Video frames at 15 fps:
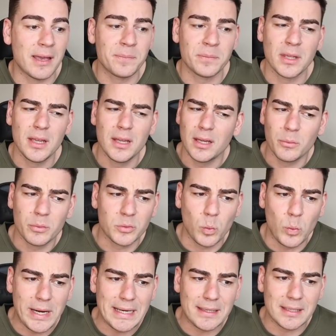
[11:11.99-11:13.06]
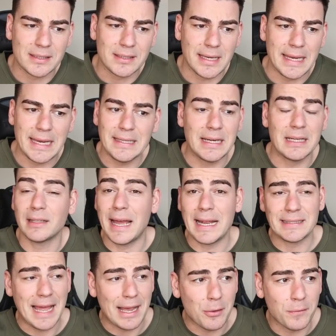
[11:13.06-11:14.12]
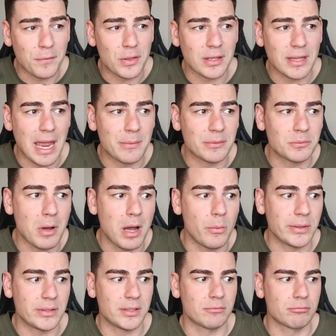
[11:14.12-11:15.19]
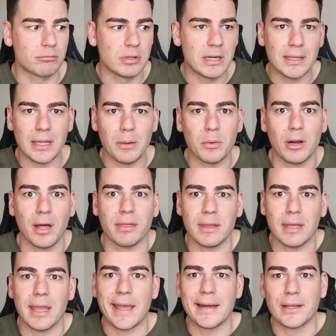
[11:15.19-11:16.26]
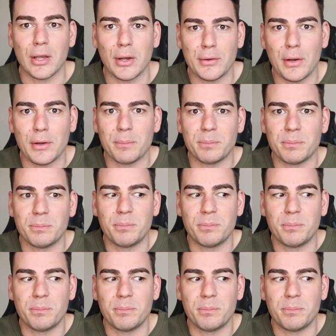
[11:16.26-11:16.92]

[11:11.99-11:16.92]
It was weird to see he didn't lay a tackle for the game as well, which is really what I think Ed Curnow